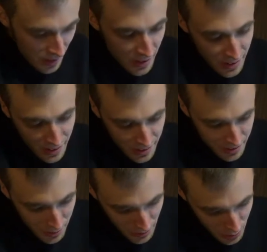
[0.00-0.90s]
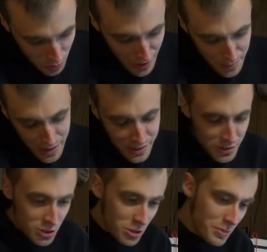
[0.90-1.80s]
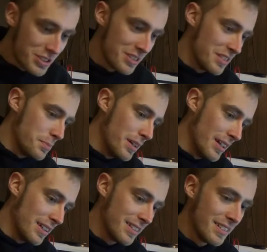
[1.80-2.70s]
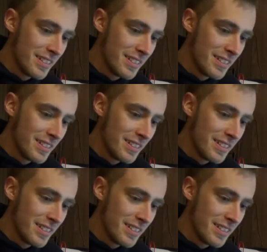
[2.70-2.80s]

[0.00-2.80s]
Anything else? Holy crap, man. There's so much in this bag.